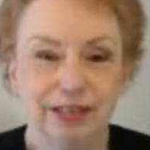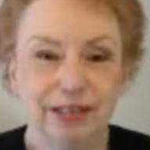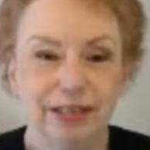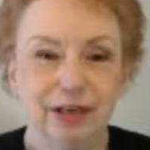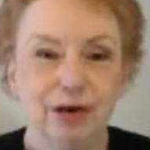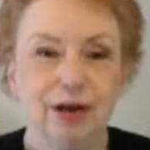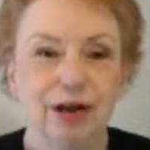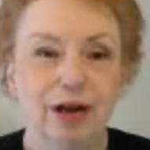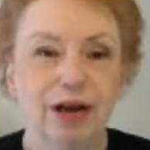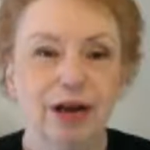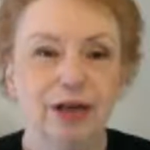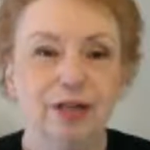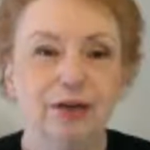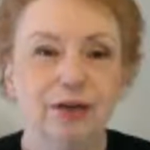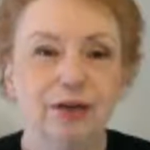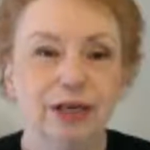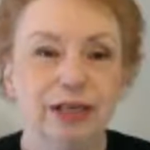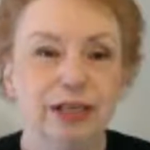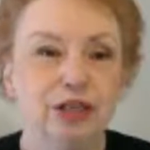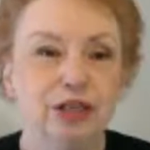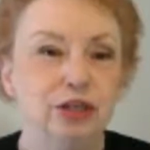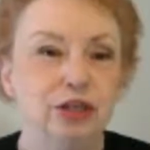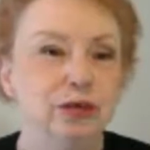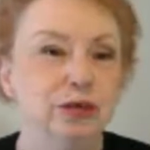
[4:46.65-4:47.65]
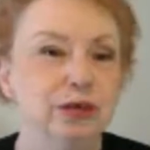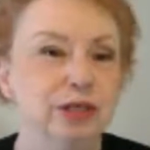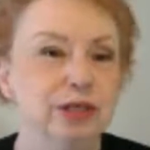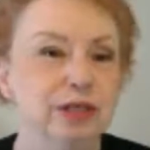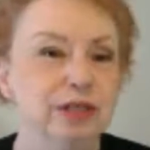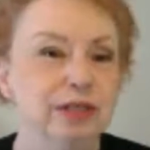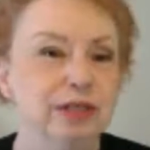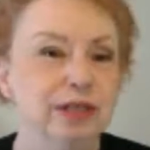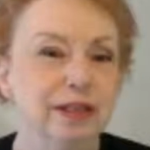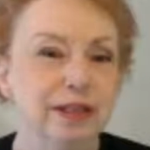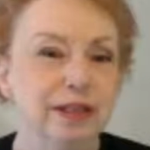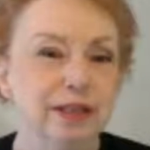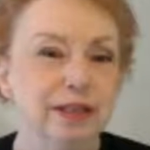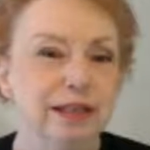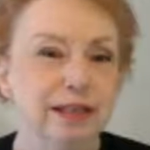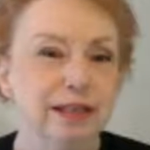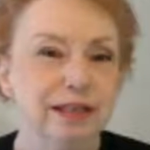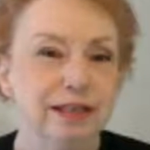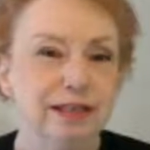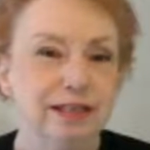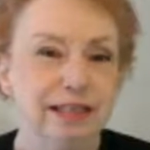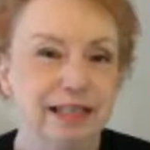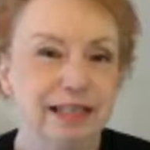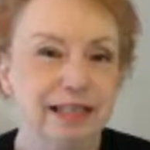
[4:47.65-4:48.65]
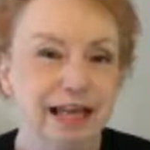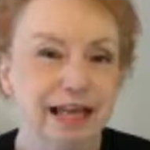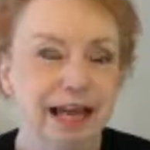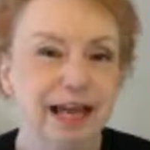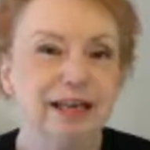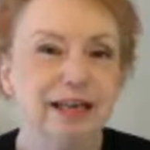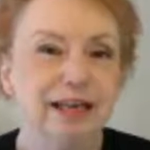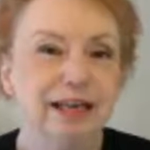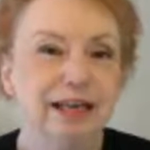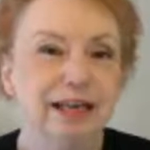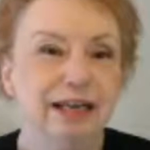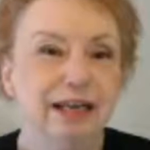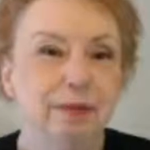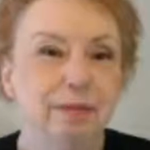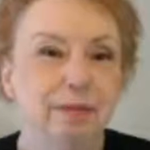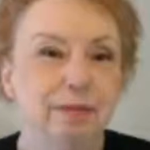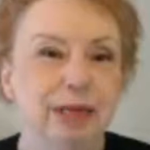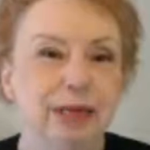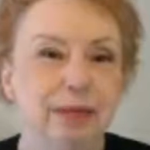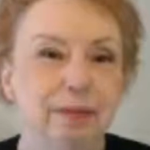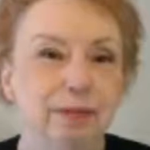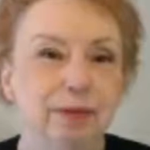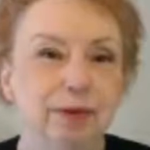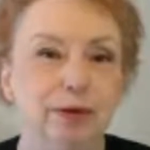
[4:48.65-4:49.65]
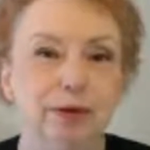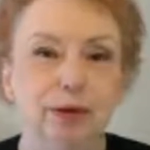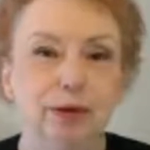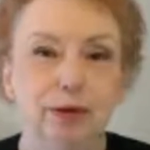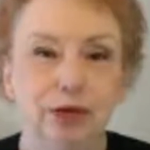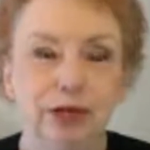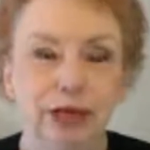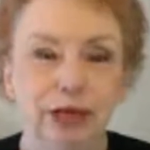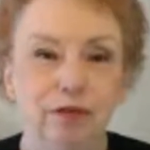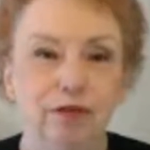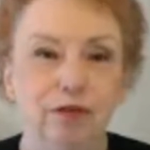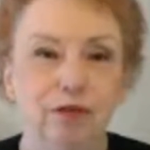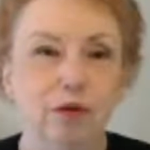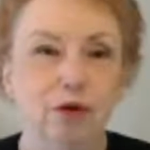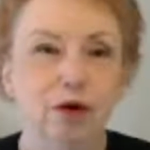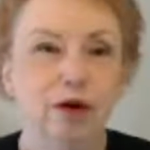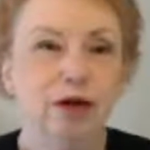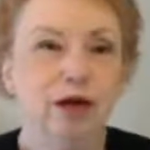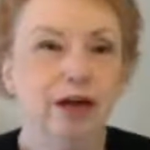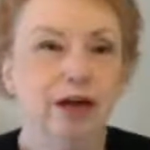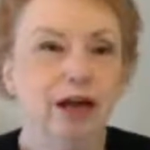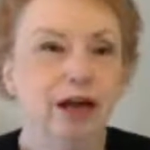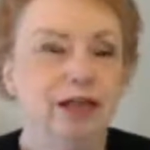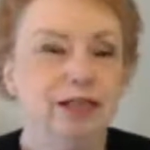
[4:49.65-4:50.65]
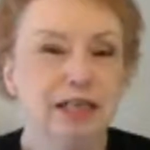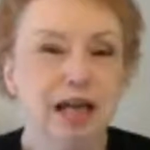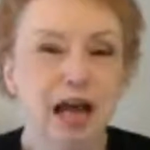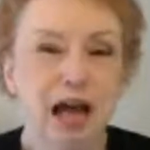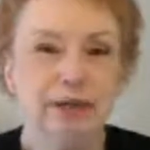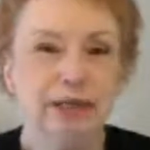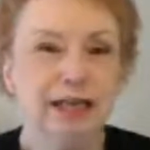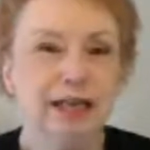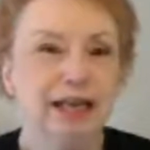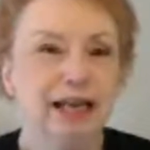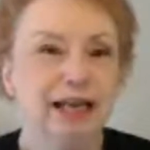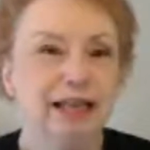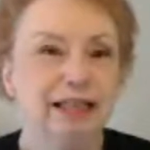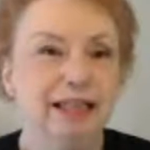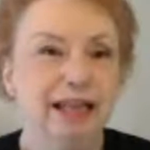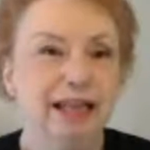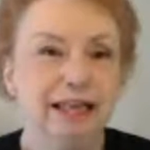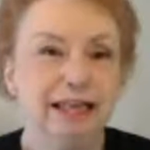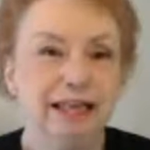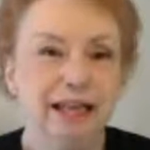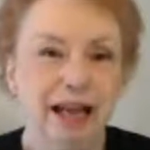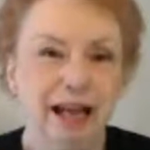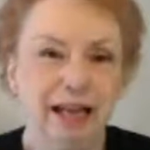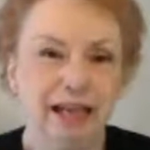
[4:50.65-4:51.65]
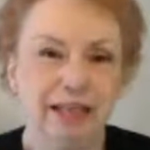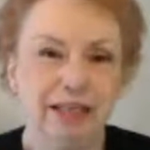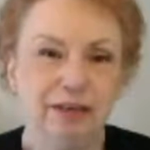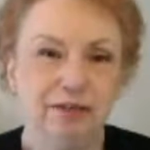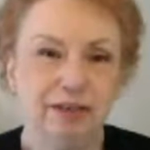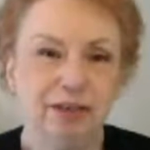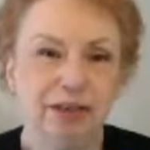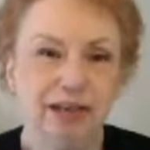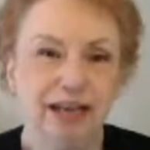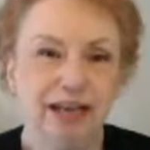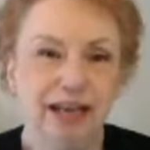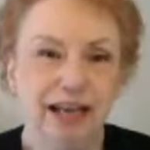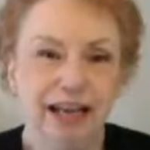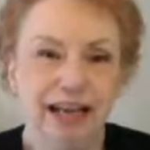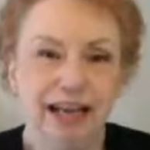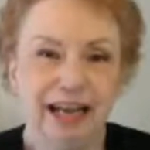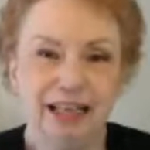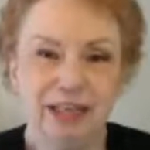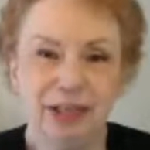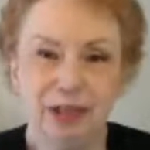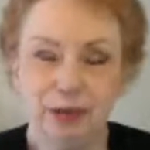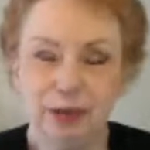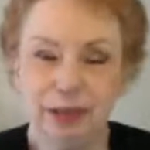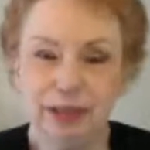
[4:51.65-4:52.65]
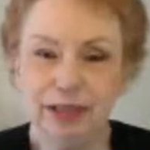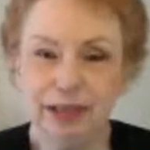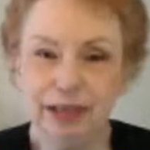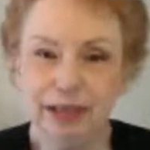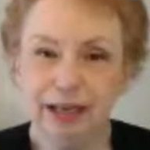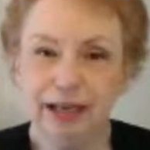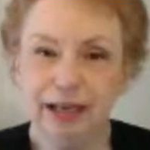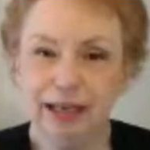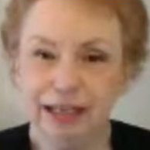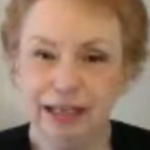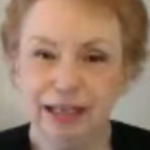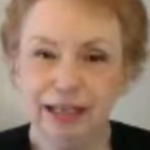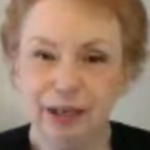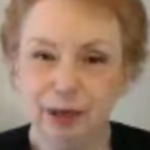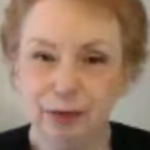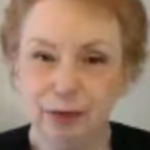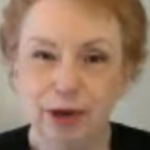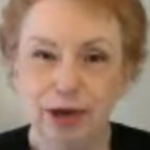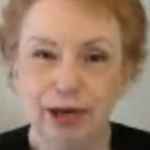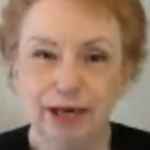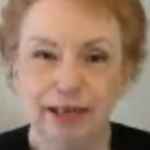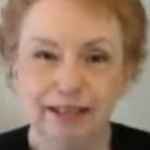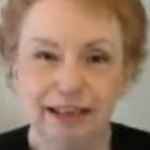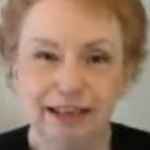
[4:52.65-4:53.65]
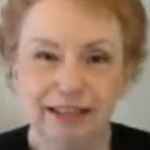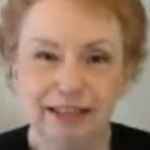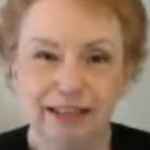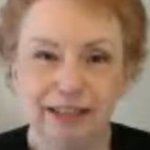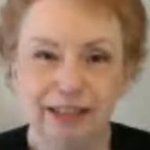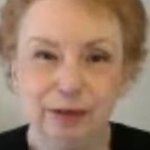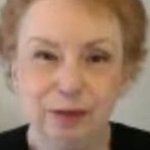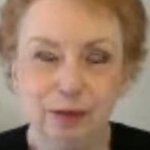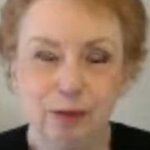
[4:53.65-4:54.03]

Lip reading: There are other intrinsic things that people are looking for, autonomy and that kind of thing. And so I think you're right.